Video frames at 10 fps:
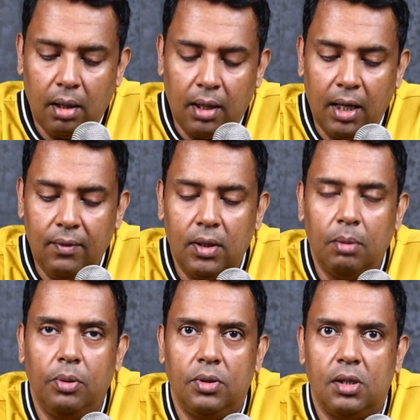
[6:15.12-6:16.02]
arrive at
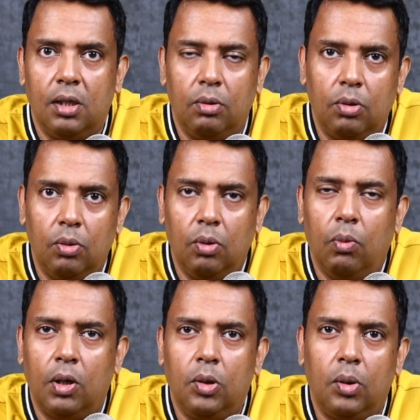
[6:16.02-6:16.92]
a position to know
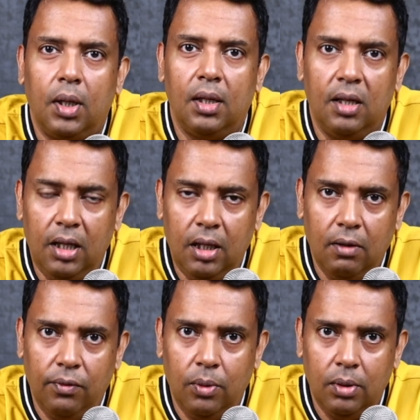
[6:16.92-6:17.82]
what you can really
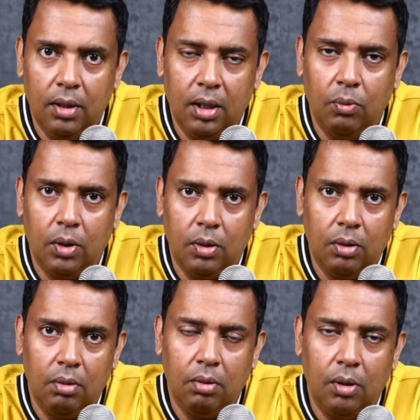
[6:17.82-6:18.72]
afford and what
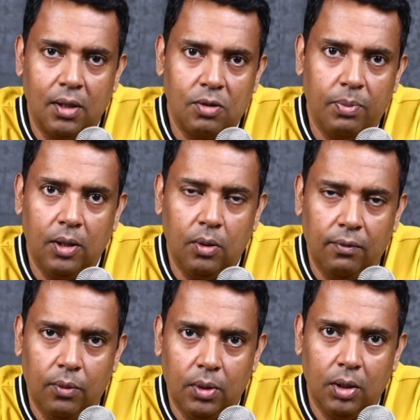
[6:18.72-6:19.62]
you aspire to
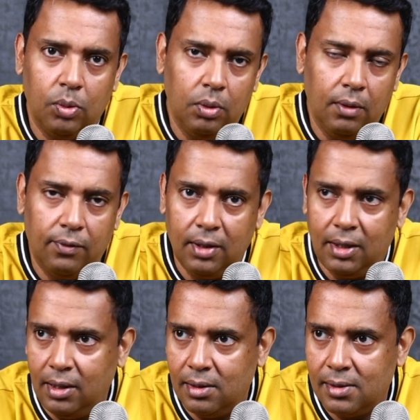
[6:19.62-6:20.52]
afford are two
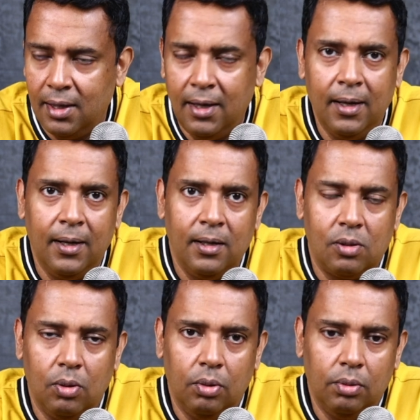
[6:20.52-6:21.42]
different things.
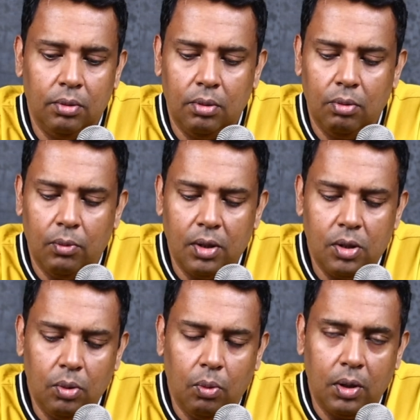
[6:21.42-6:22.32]
So
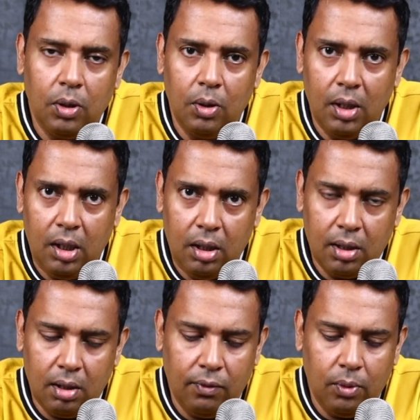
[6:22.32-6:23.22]
once you know what you really
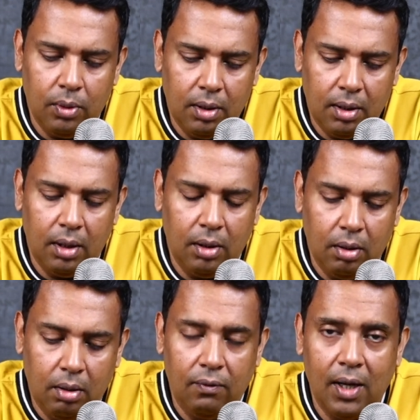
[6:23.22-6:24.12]
can afford,
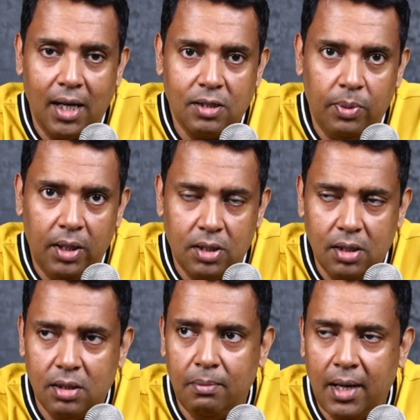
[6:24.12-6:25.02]
and if your
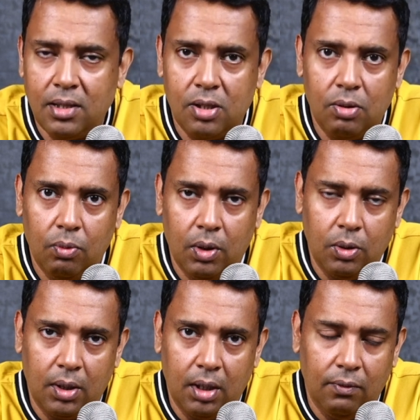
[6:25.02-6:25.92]
aspirations match what
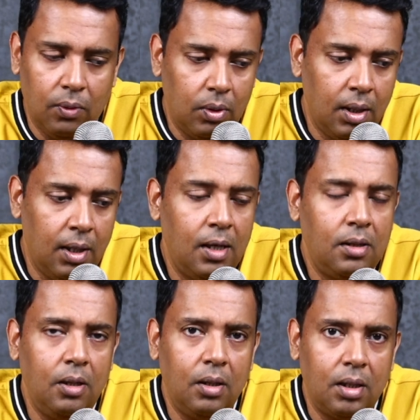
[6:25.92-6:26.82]
you can afford,
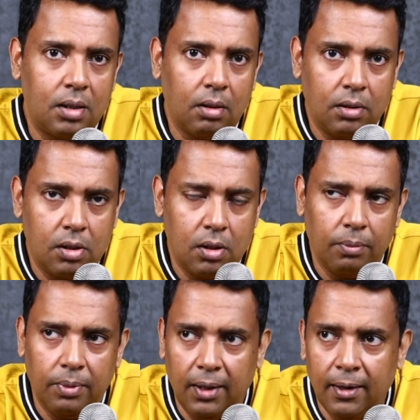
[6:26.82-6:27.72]
then you can start
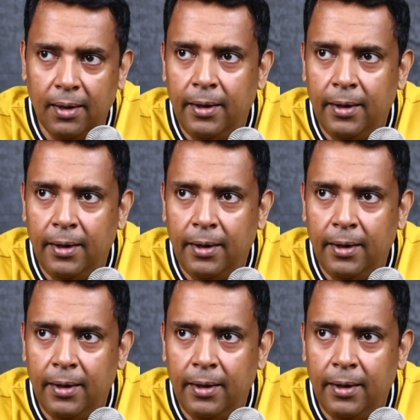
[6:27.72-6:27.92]
shopping.